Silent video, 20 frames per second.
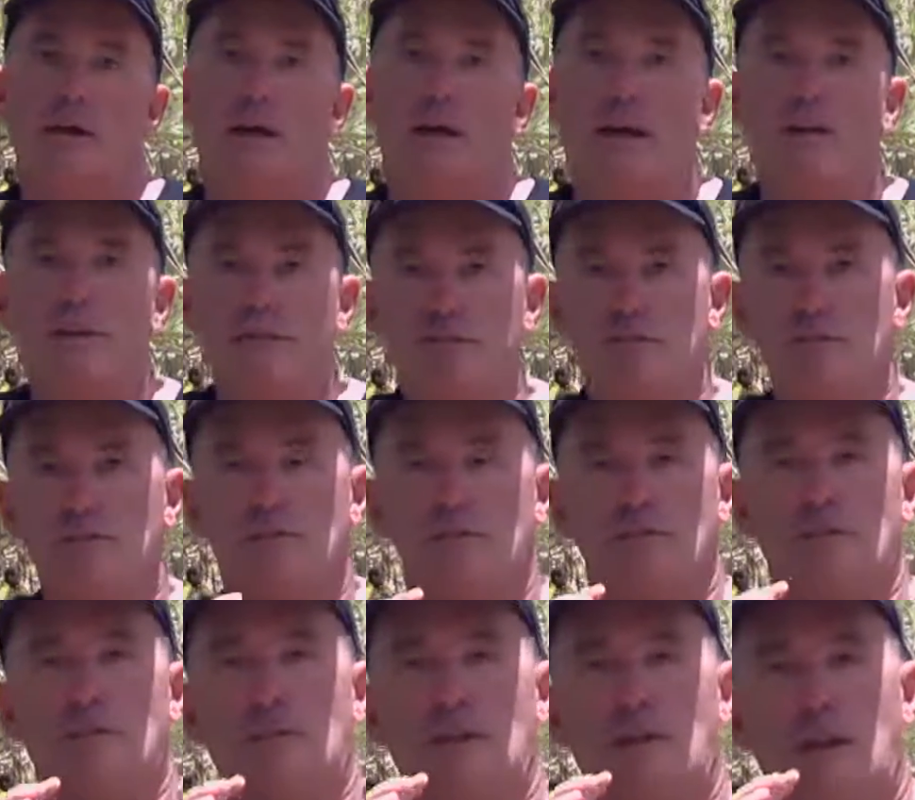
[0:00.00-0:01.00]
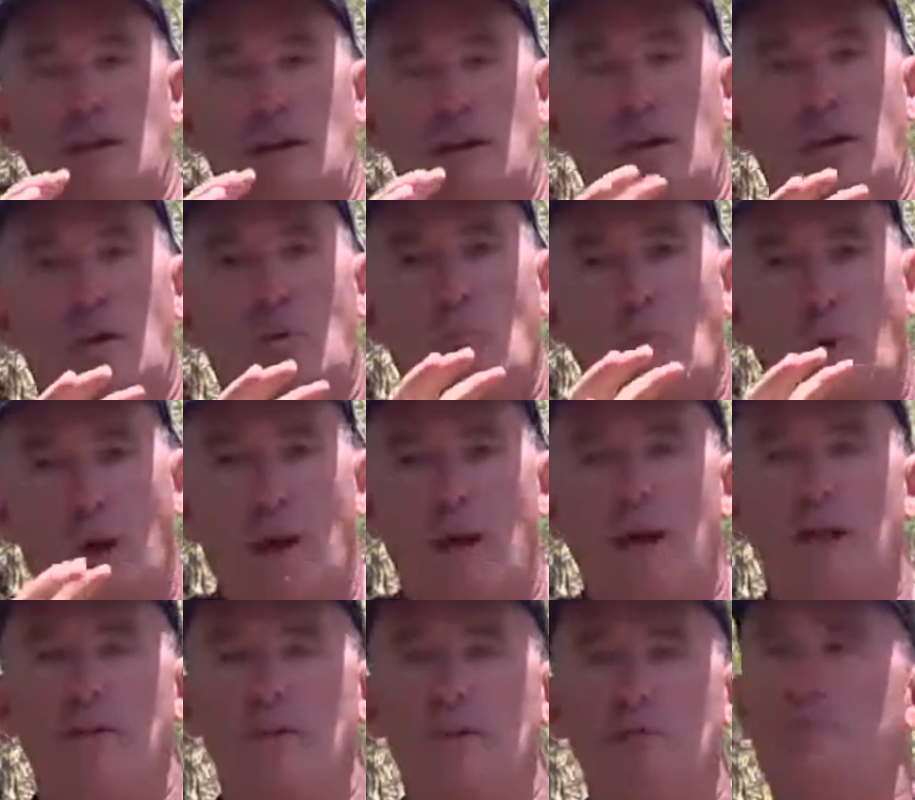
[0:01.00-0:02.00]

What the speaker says: And this is why this